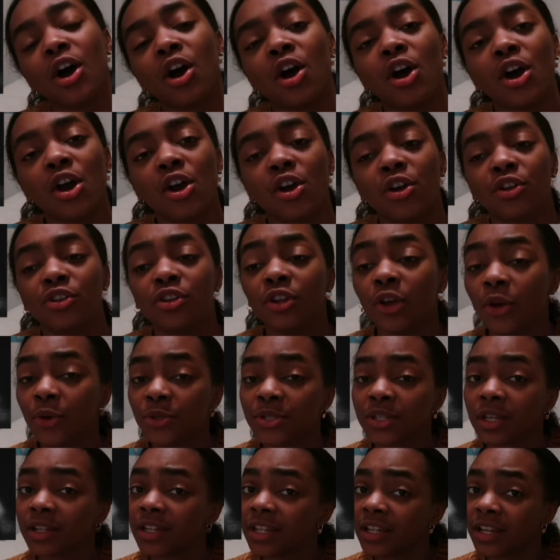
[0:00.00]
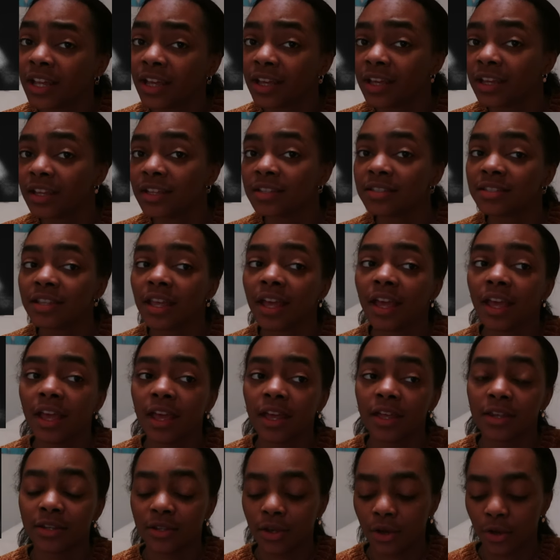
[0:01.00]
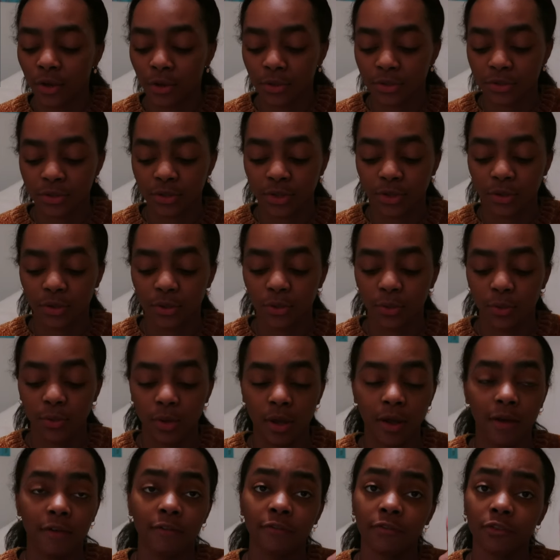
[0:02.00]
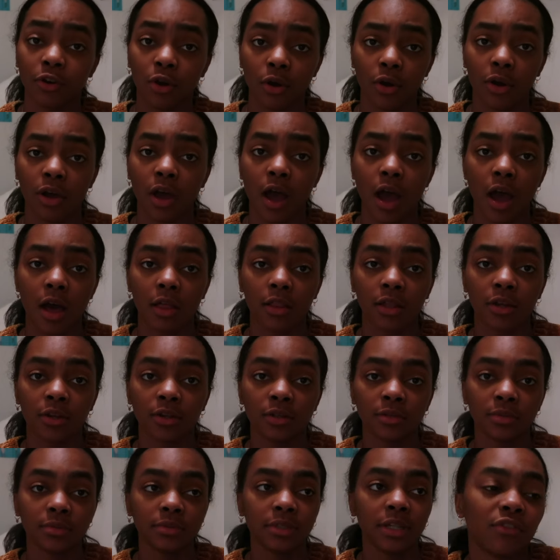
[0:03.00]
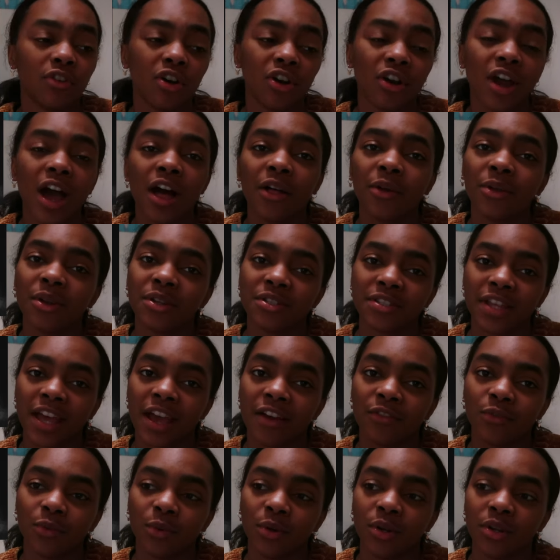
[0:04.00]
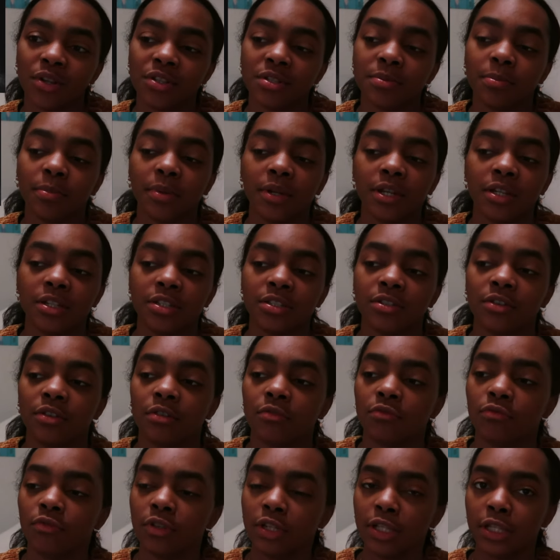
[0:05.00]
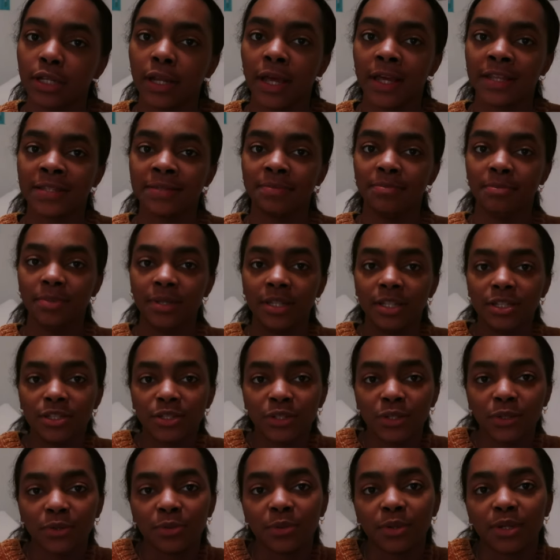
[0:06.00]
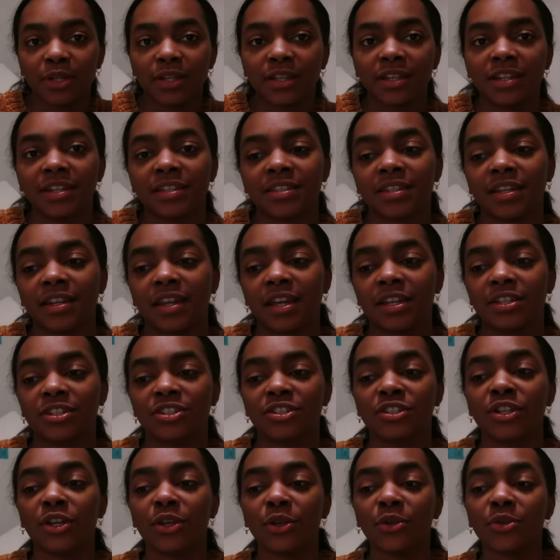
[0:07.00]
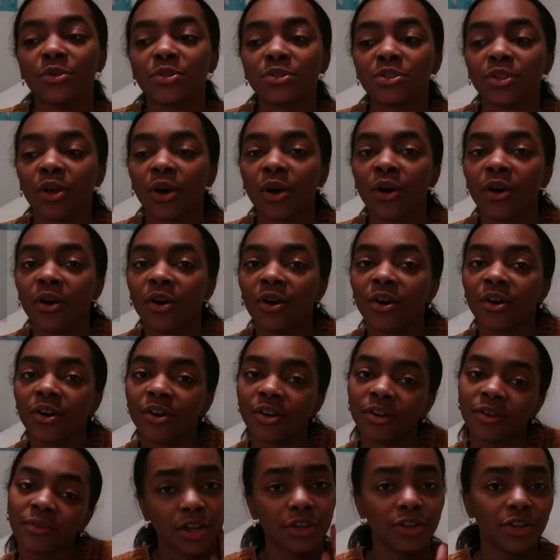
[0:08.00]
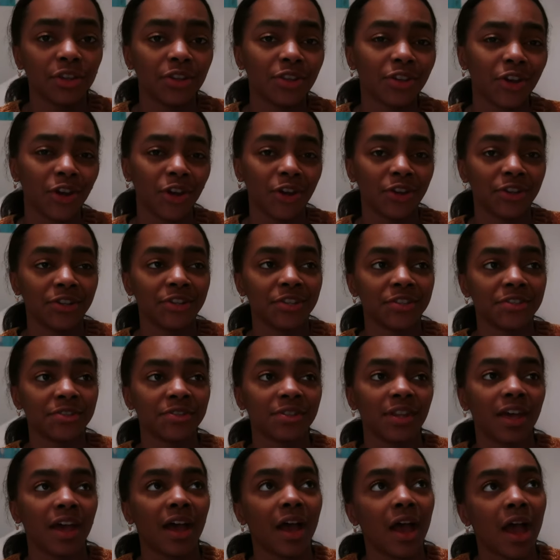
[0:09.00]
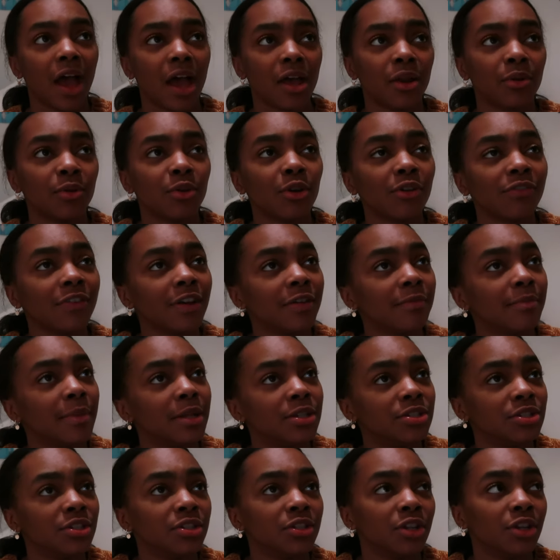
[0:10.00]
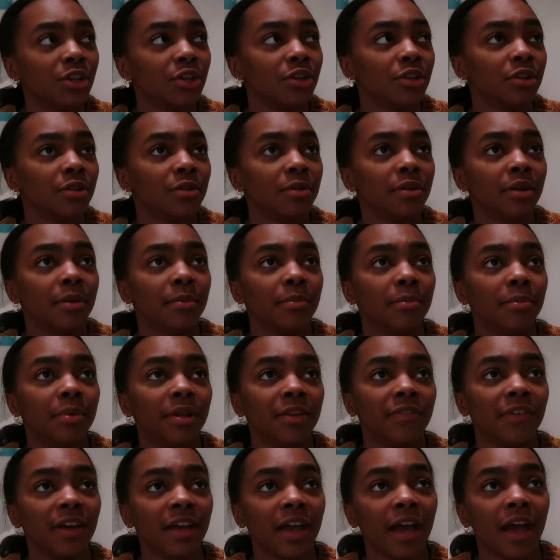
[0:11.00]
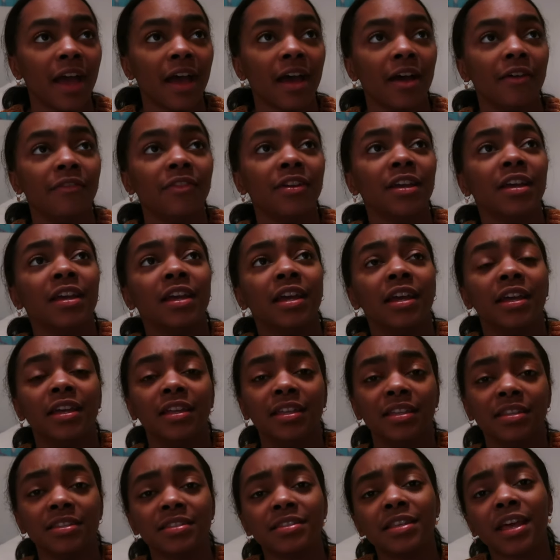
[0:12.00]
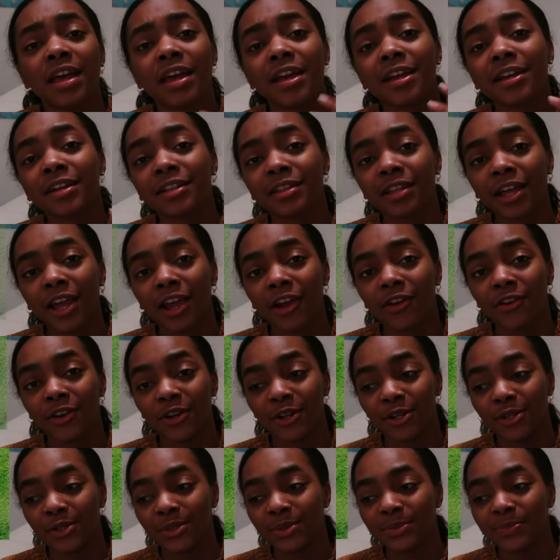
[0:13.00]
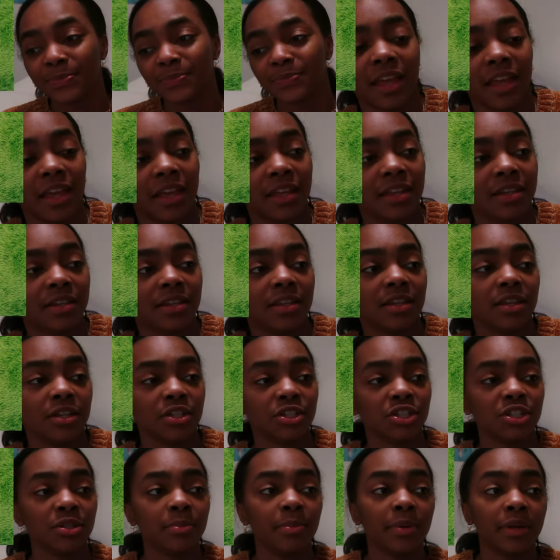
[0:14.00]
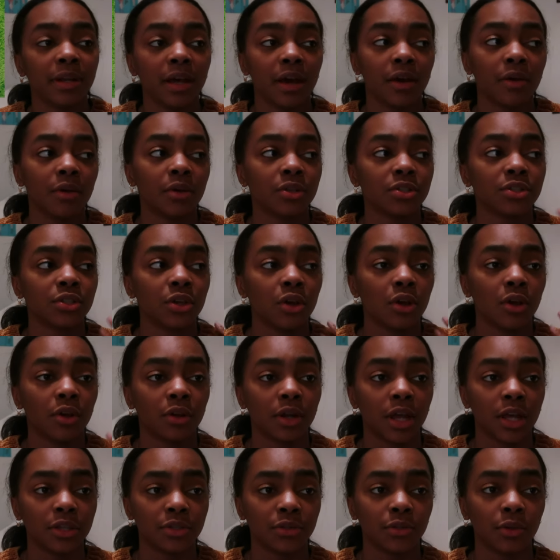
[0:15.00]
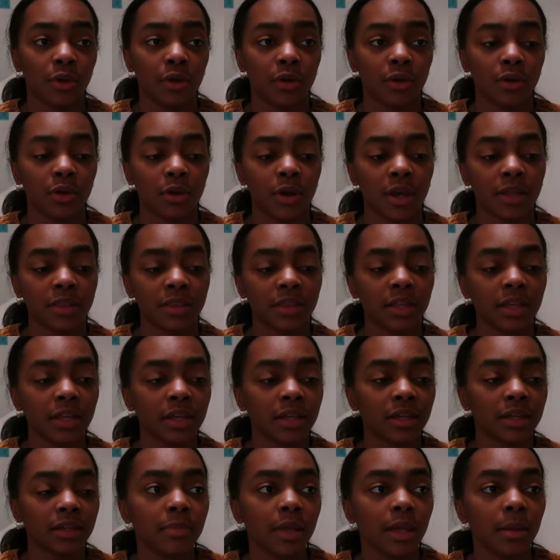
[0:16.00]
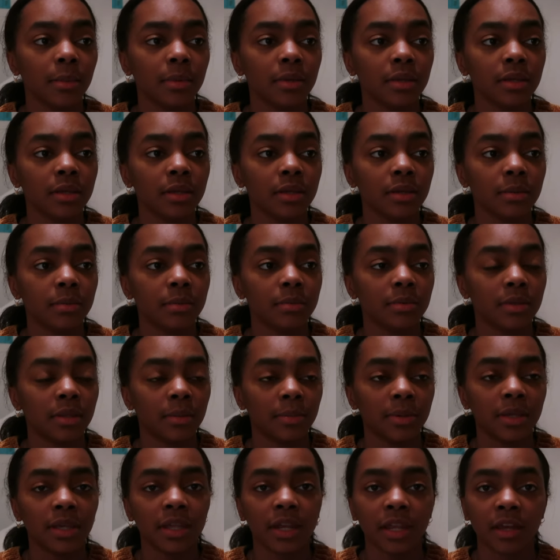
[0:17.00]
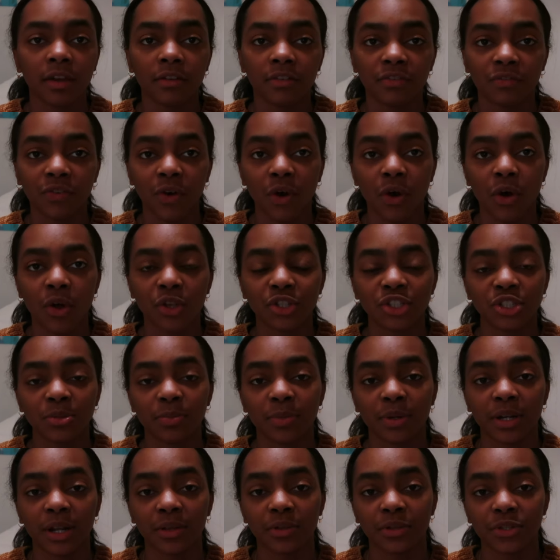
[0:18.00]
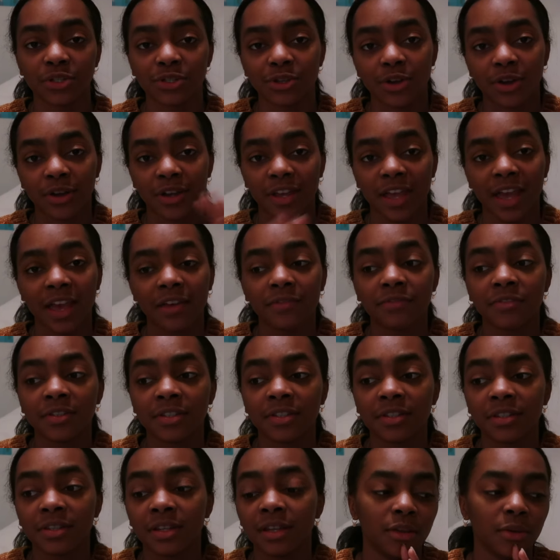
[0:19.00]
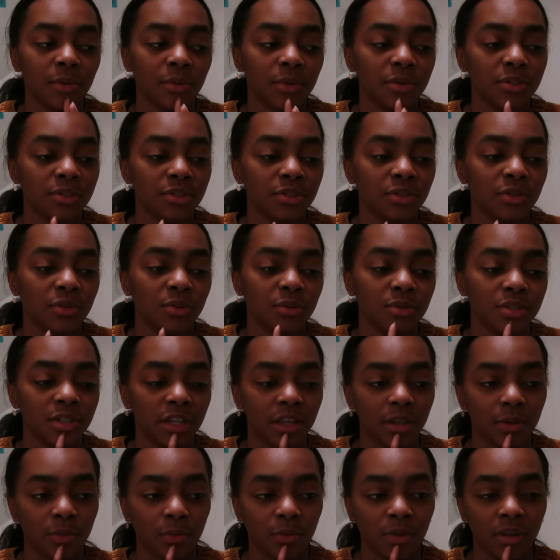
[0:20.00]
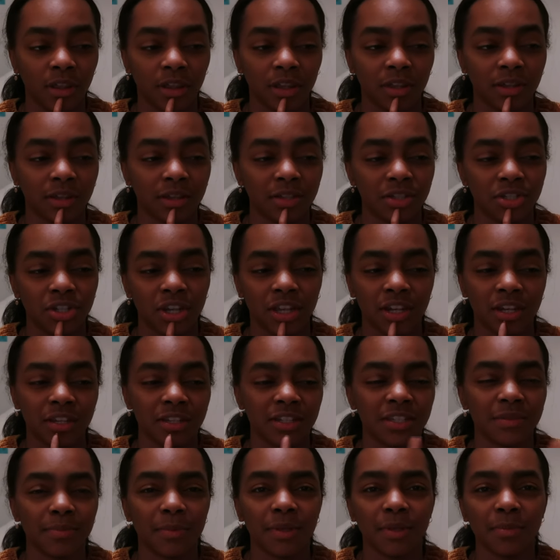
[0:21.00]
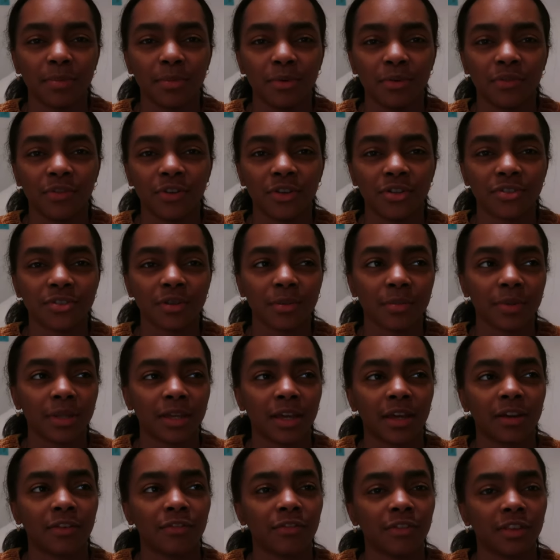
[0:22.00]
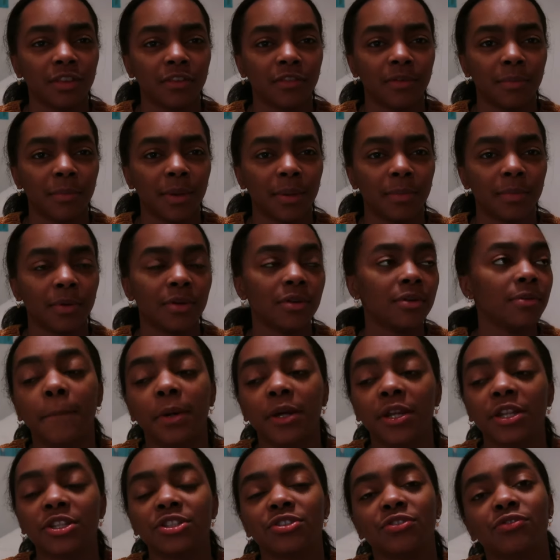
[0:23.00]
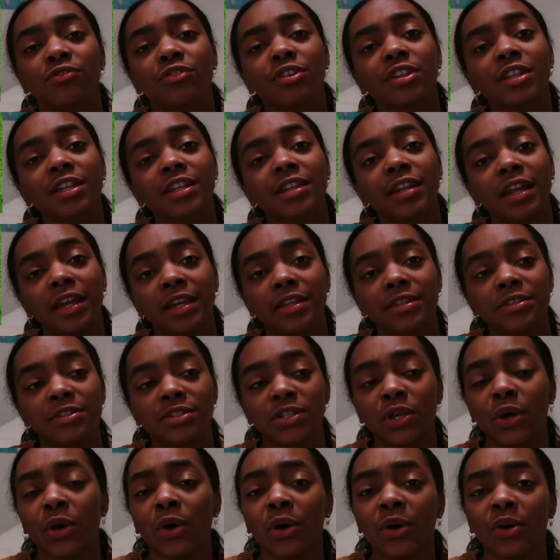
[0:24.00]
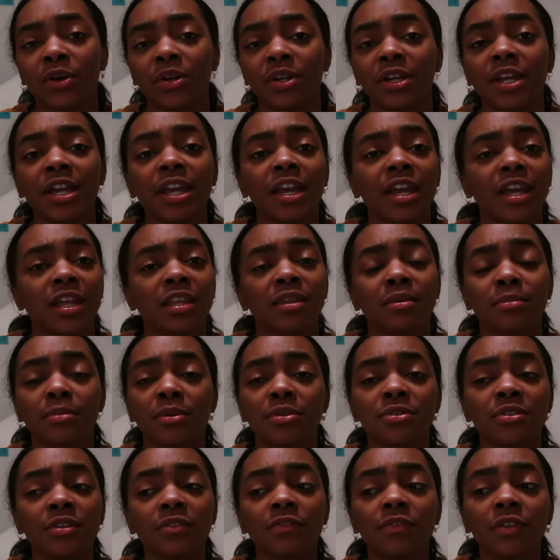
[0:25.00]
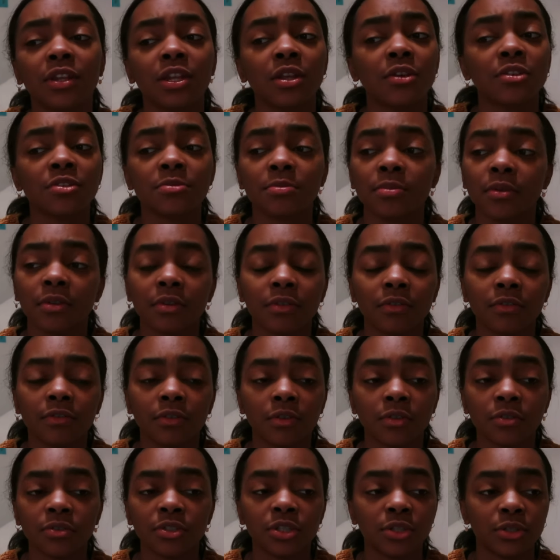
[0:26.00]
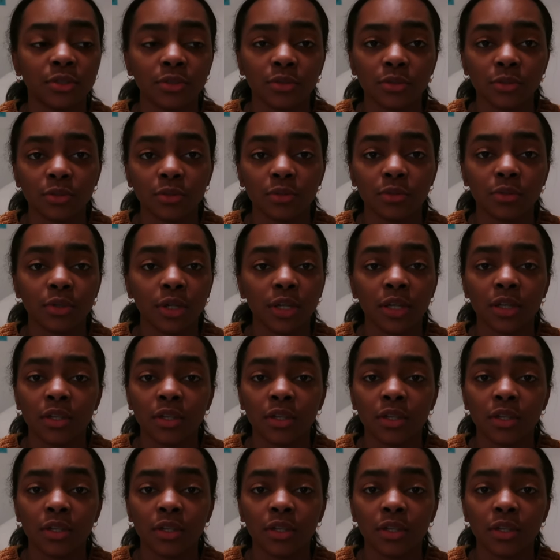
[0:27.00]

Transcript: are No Sunny Days and also Frog Hollow. Frog Hollow doesn't have words, but it's a really nice beat to it and it's a nice chill song. Another artist, I don't know if I've mentioned her, but if I have, it's Clairo, and she put out a song not too long ago. I think maybe the beginning of fall she put out the song Heaven. It was used in like a Jaden Smith movie or something, I don't really remember, but it's a really nice song and the music video is beautiful too,